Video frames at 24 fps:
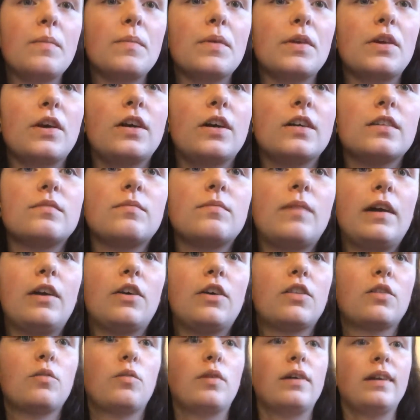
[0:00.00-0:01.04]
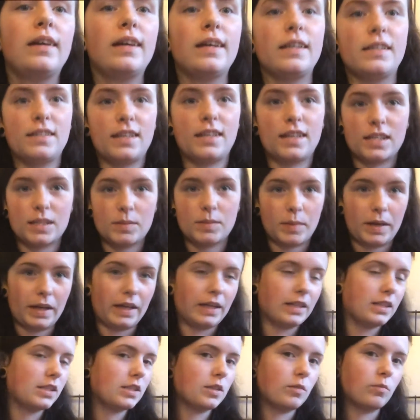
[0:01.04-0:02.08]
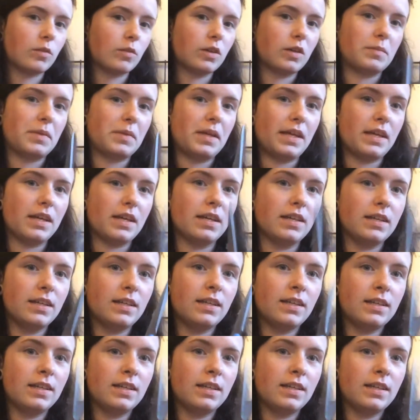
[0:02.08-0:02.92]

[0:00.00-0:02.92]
because my other one has expired, so I'm going to be